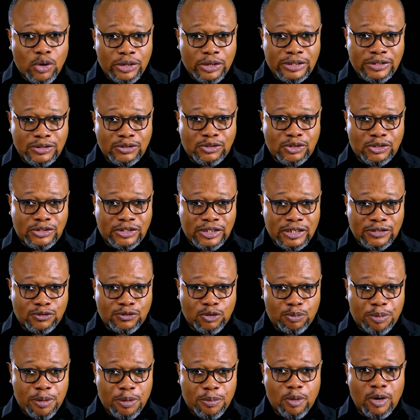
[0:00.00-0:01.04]
questions
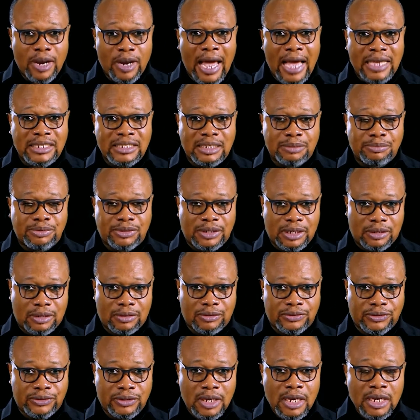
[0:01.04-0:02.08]
successful people ask
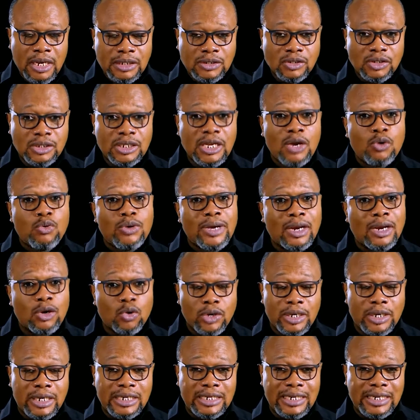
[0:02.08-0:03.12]
themselves. Today we are
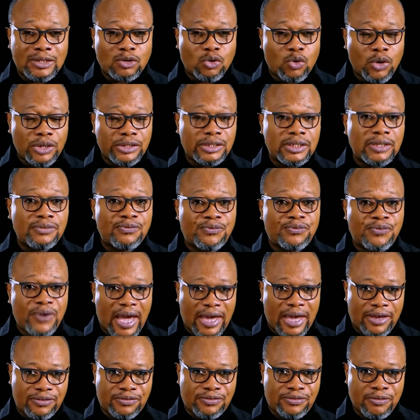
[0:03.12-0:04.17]
looking at question
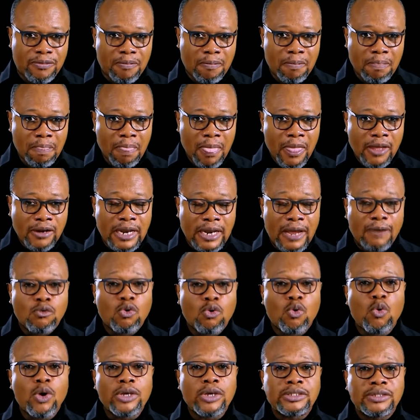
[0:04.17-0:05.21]
5. Now,
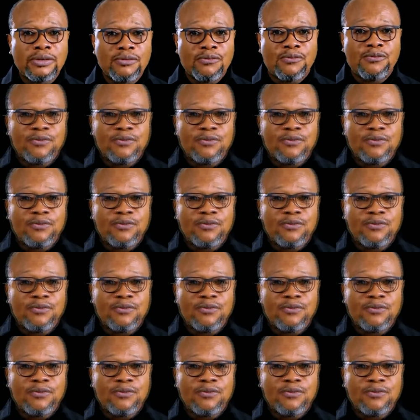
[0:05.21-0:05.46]
question